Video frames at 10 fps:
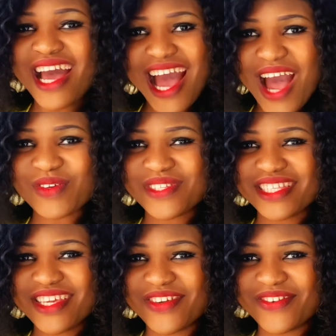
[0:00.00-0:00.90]
I'll
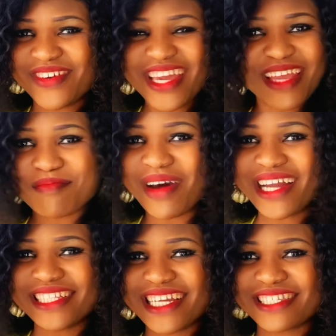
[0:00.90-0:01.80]
see you in
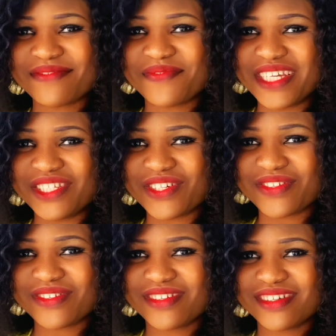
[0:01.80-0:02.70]
my next video.